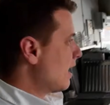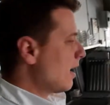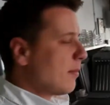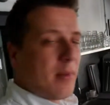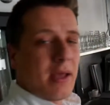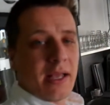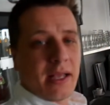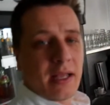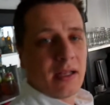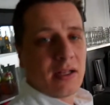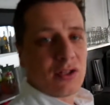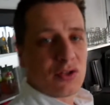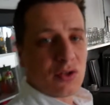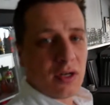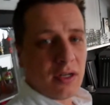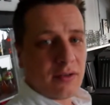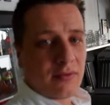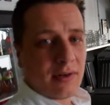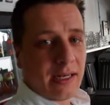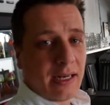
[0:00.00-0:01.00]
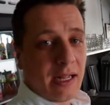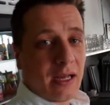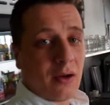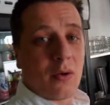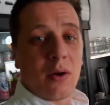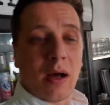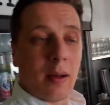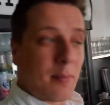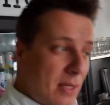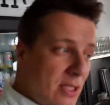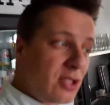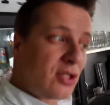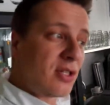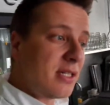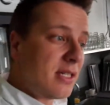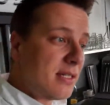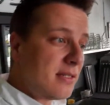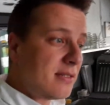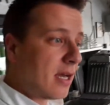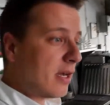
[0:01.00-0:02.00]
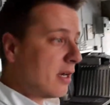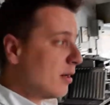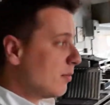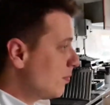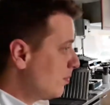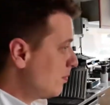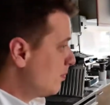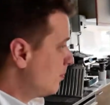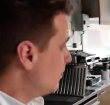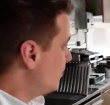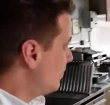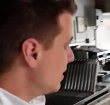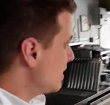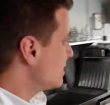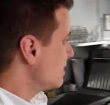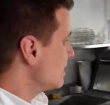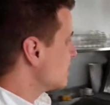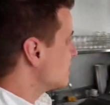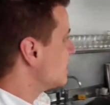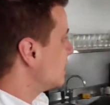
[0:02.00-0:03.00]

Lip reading: I'm making a drawing right now. I'm measuring the entire business